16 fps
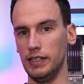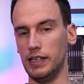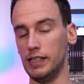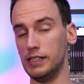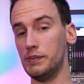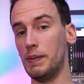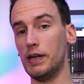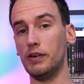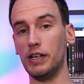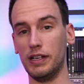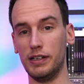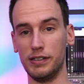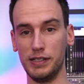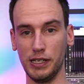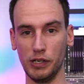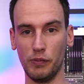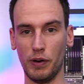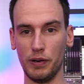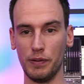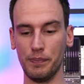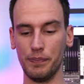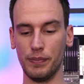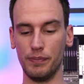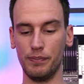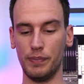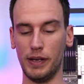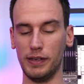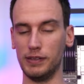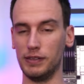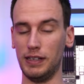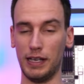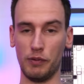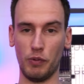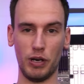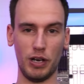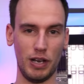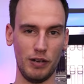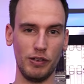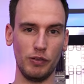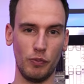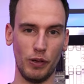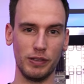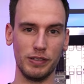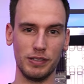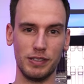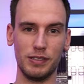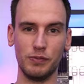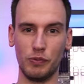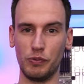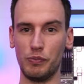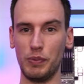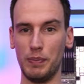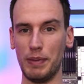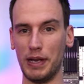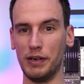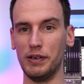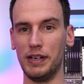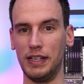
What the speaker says: It's better than a single one, but like 100 ones would be better,